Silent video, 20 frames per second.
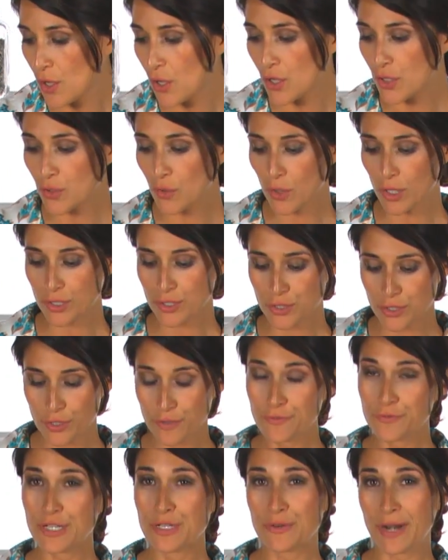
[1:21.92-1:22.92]
your 2
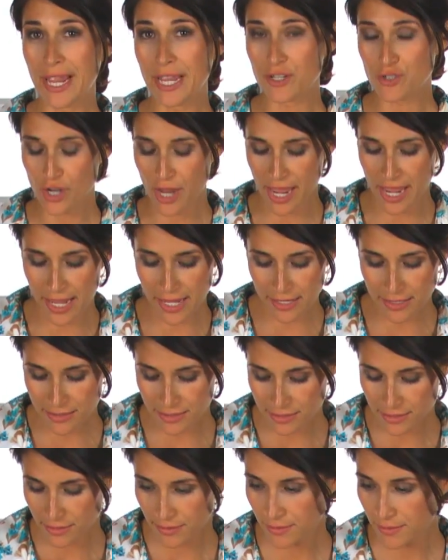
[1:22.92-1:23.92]
free-range
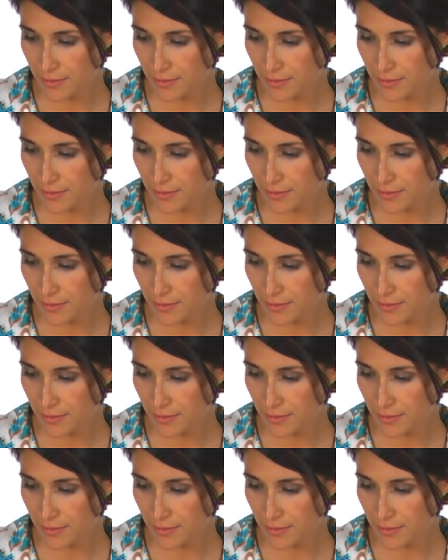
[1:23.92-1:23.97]
eggs,